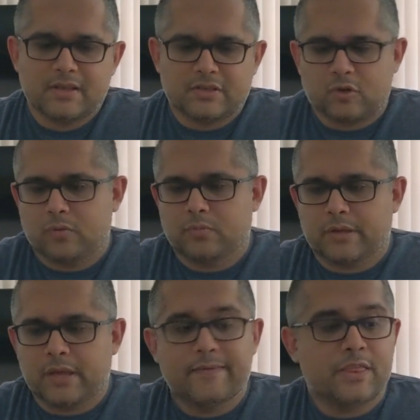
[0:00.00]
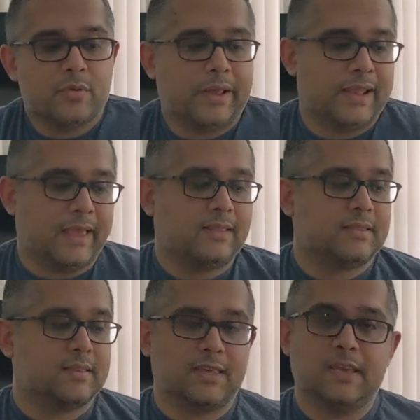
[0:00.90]
So even though I like
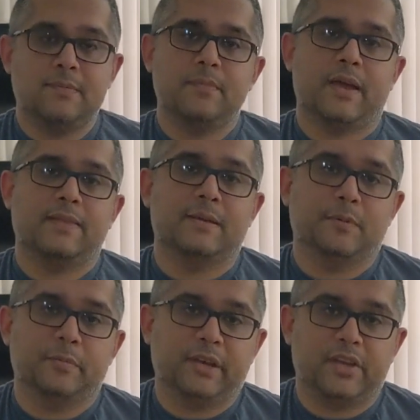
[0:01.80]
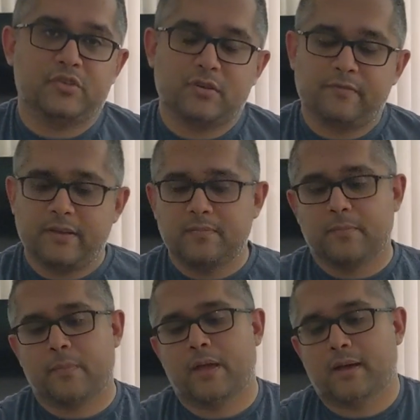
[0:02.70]
the theme and the implementation of it,
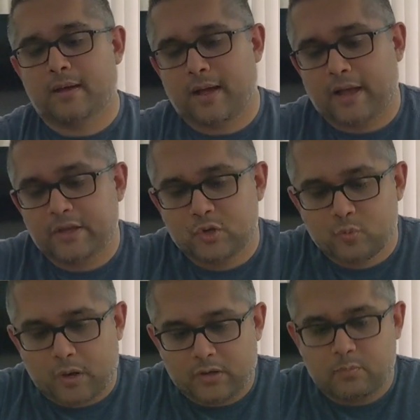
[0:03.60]
I do want